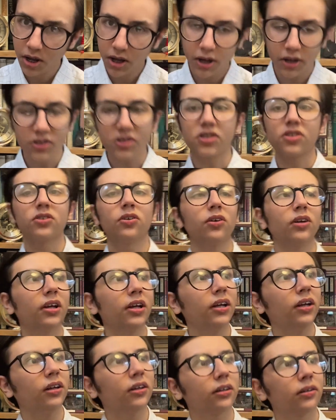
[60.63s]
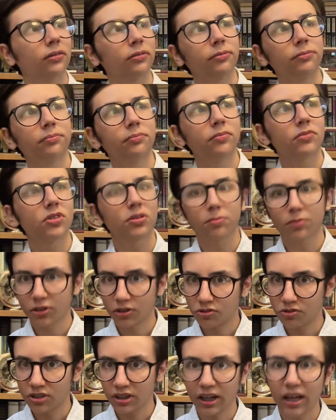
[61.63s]
Because it's not like some
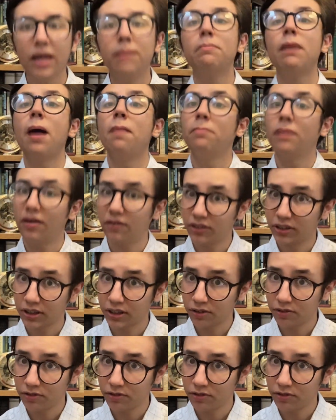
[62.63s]
countries, like America,